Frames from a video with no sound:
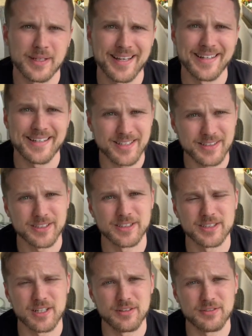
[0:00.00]
and heal
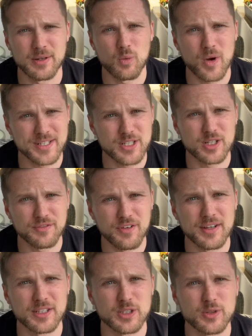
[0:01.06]
yourself. And once you can
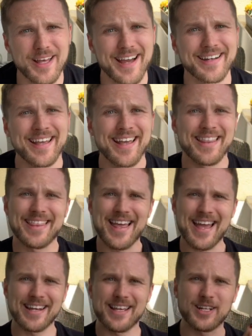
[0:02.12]
finally do that,
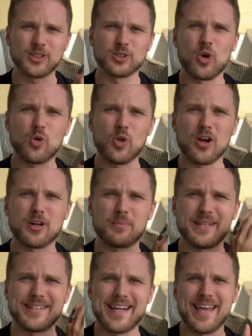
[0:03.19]
then it'll no longer
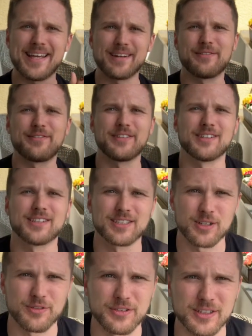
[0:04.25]
be negative feelings
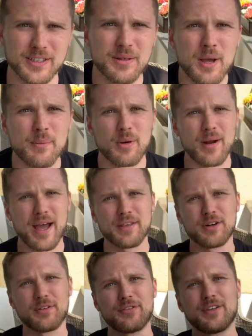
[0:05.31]
you're feeling, but
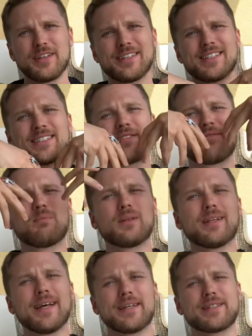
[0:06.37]
rather feelings of
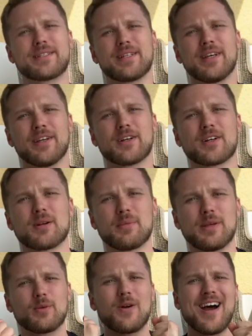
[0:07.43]
bliss. You're going to
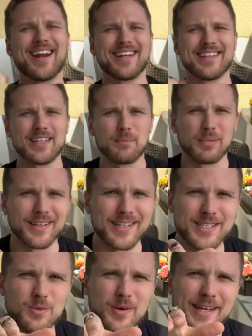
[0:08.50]
be riding the
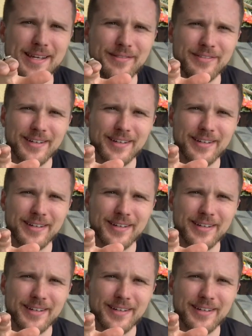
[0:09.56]
bliss wave